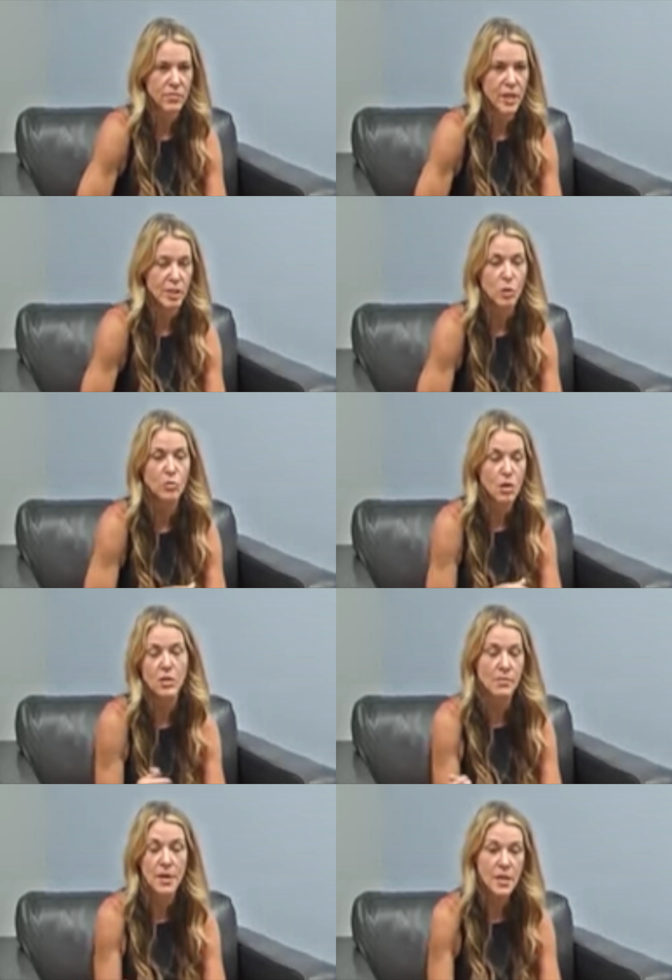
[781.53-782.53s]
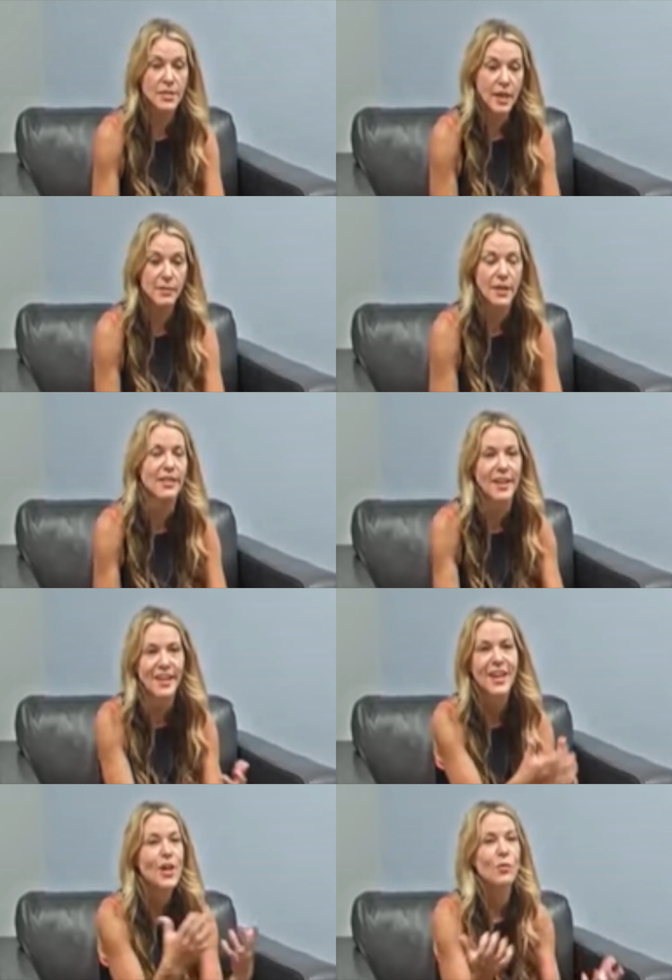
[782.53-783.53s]
don't talk to my niece about
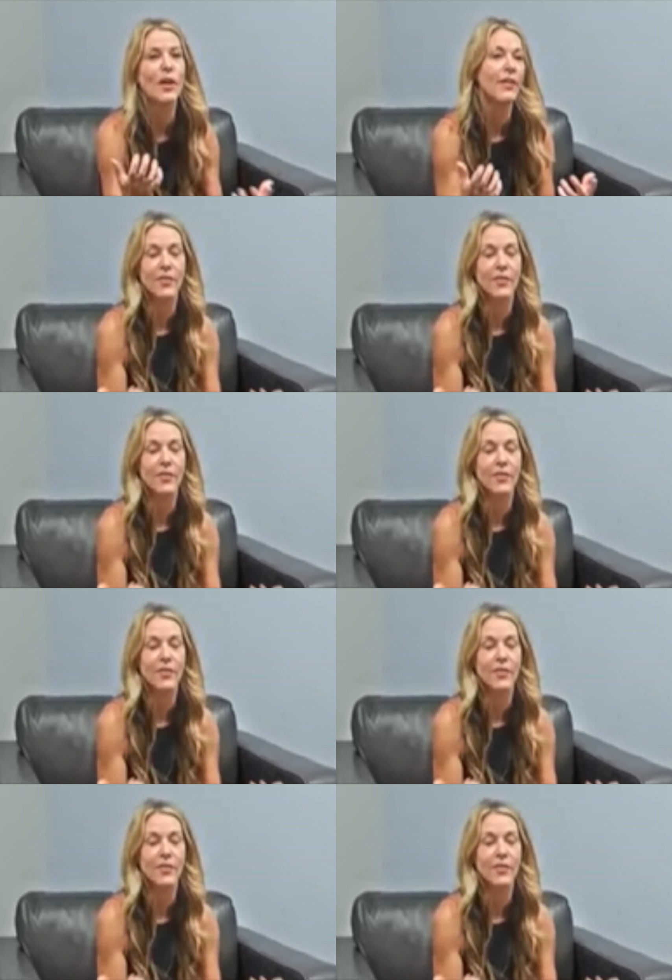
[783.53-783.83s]
it, whatever.